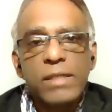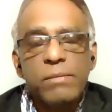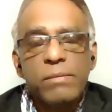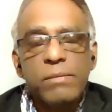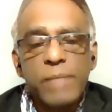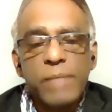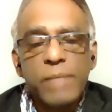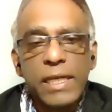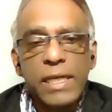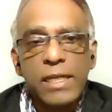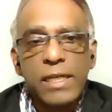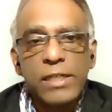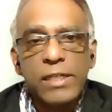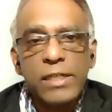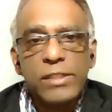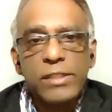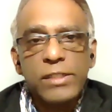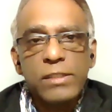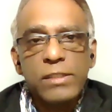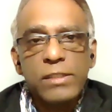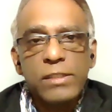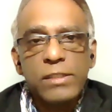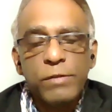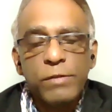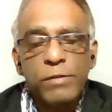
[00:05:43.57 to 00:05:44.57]

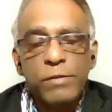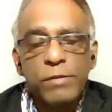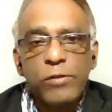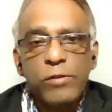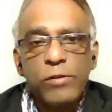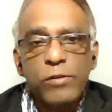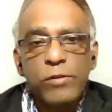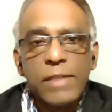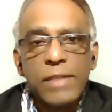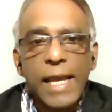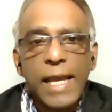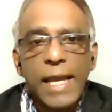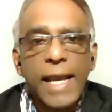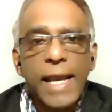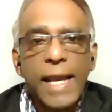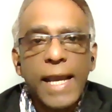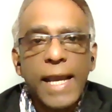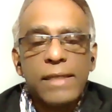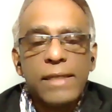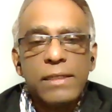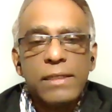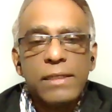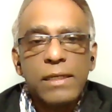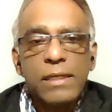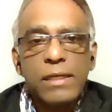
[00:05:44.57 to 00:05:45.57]
because before
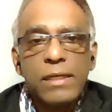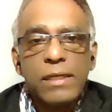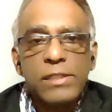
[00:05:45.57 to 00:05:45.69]
that,